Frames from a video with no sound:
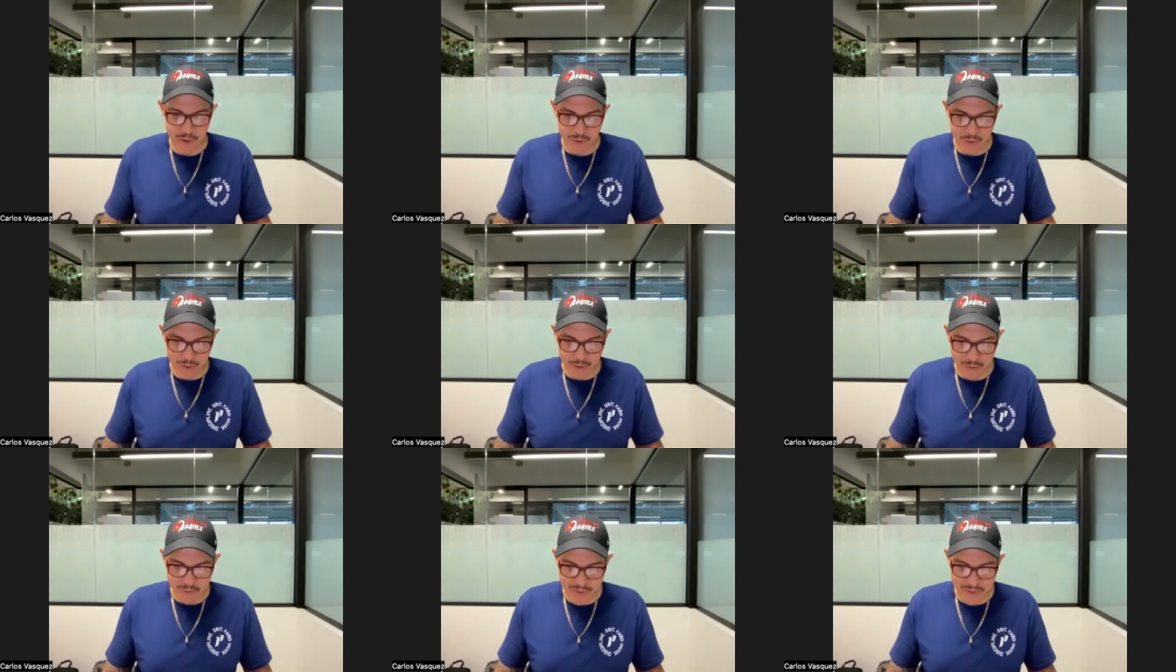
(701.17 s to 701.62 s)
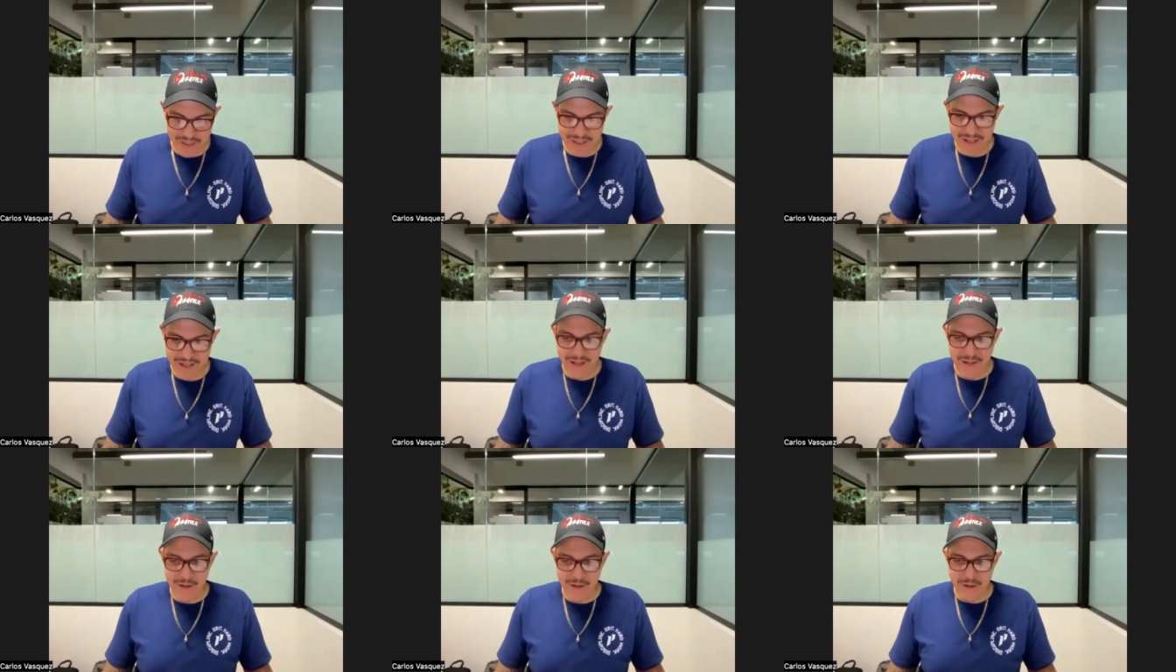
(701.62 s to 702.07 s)
to me
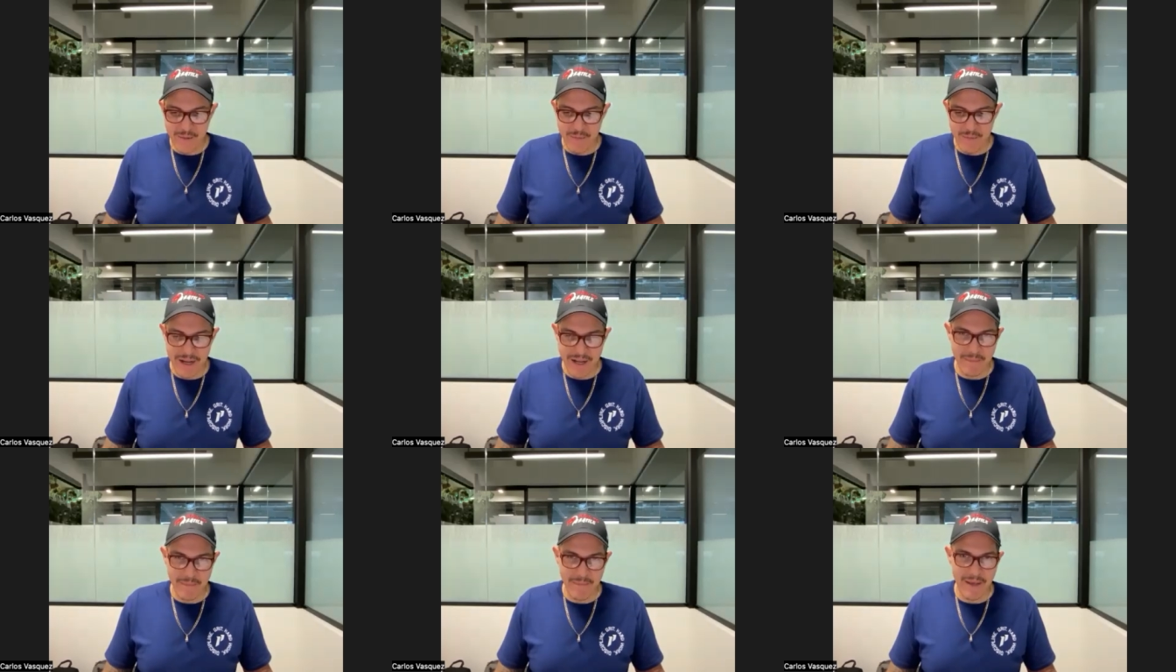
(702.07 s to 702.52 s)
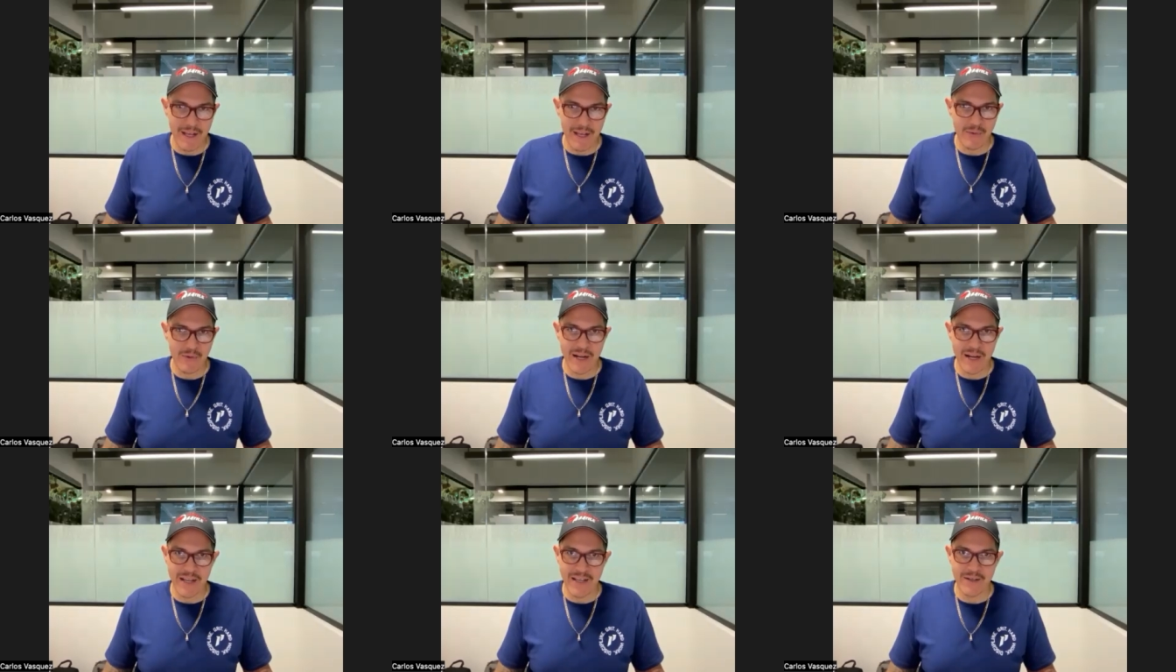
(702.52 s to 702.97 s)
by a man when
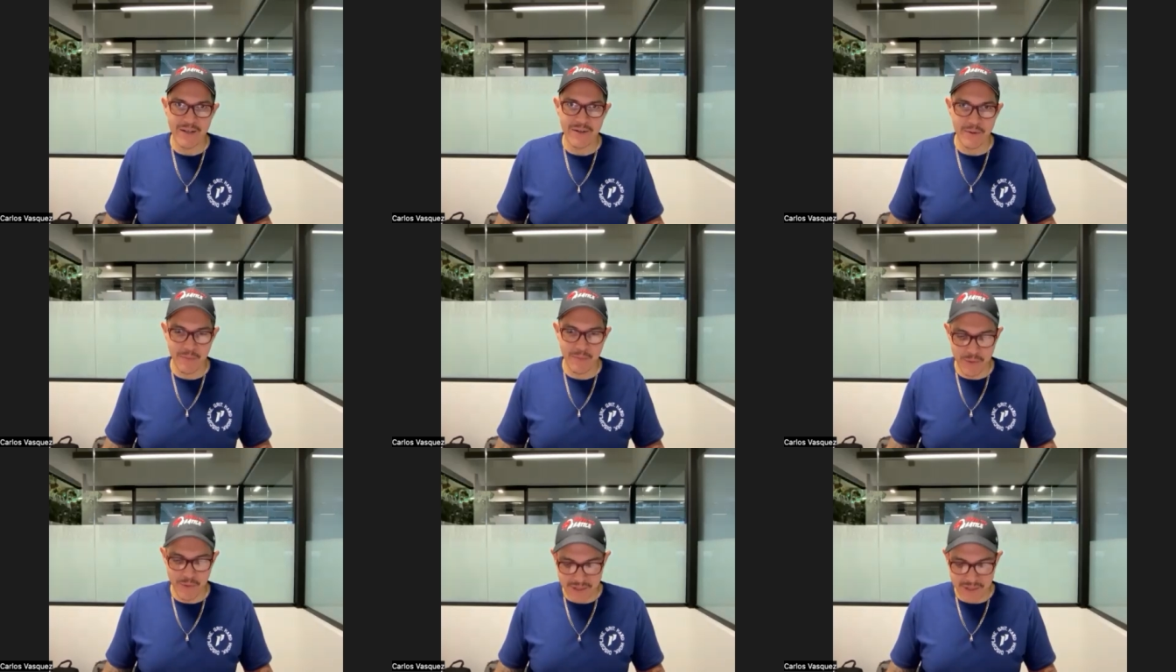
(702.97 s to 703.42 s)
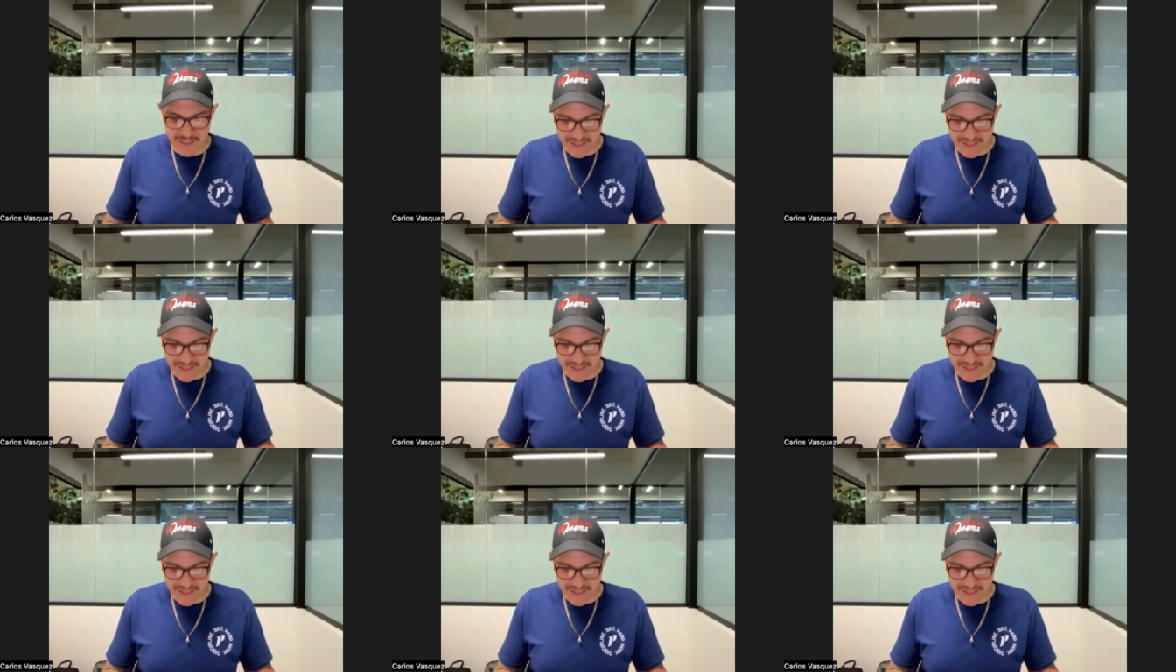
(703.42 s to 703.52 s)
I entered prison.